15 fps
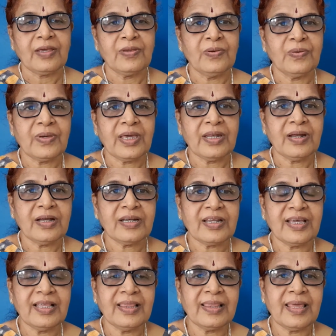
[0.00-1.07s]
You cannot
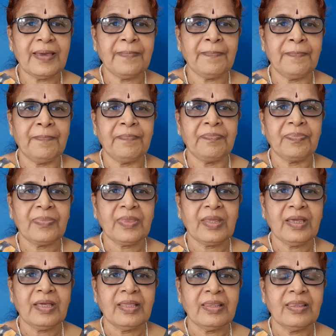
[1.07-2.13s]
kill them.
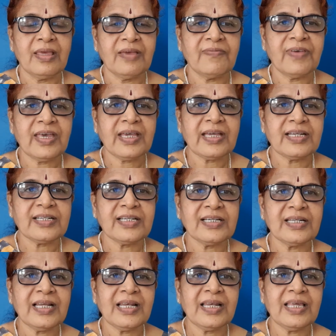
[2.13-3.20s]
They wake
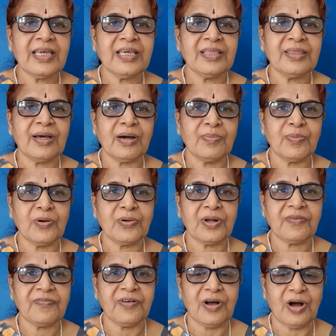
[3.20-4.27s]
eternally in the abode
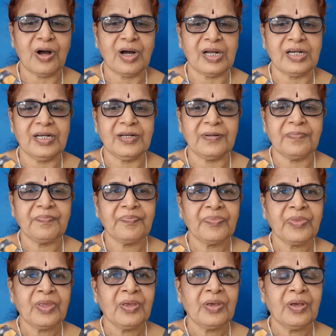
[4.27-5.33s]
of God.
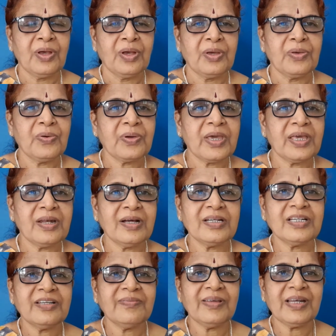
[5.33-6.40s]
You
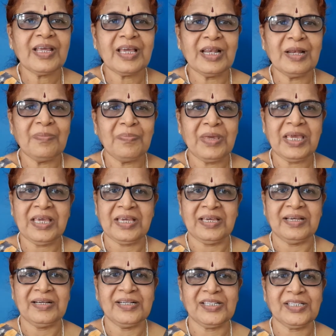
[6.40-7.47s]
cannot even kill
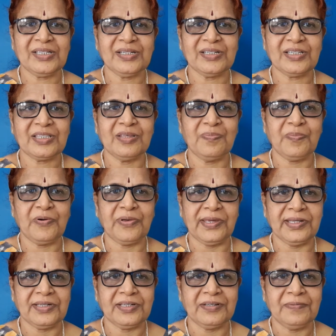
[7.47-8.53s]
me, asserts the
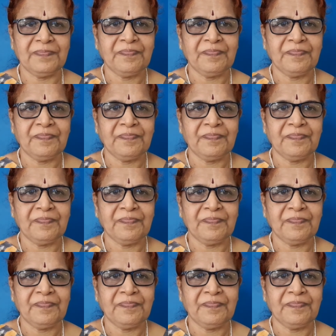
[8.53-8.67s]
poet.